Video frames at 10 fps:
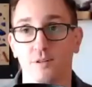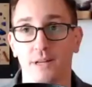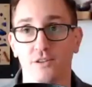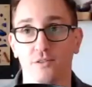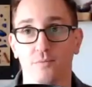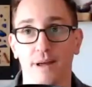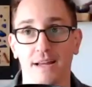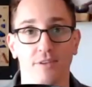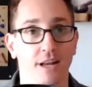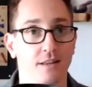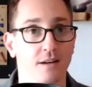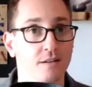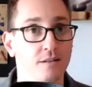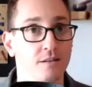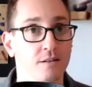We just make it vanilla.
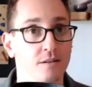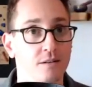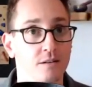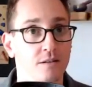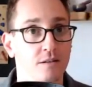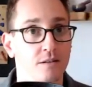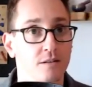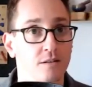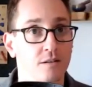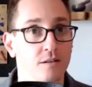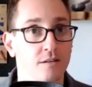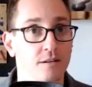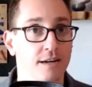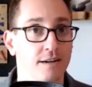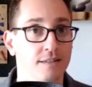Yeah.
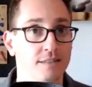yeah. And it